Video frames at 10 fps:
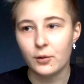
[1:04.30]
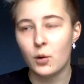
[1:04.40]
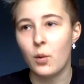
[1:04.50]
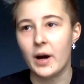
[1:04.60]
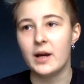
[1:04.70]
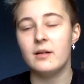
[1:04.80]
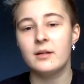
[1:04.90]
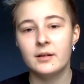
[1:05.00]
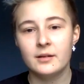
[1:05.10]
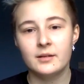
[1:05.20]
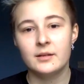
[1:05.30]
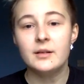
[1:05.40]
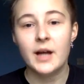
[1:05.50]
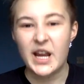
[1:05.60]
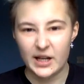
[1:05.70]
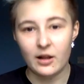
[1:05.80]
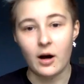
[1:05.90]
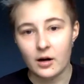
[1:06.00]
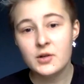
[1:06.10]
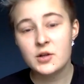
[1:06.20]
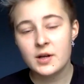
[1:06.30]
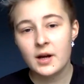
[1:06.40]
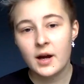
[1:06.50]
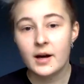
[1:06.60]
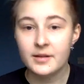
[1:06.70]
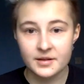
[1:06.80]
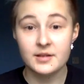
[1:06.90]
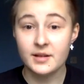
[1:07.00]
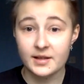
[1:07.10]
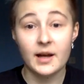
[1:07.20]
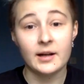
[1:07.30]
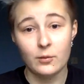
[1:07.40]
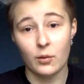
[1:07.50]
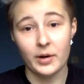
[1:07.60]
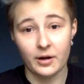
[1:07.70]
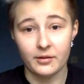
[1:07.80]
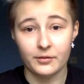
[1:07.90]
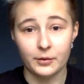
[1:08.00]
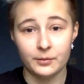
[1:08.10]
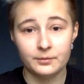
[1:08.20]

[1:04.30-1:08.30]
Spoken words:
quite enlarged, and this is exactly what we're going for.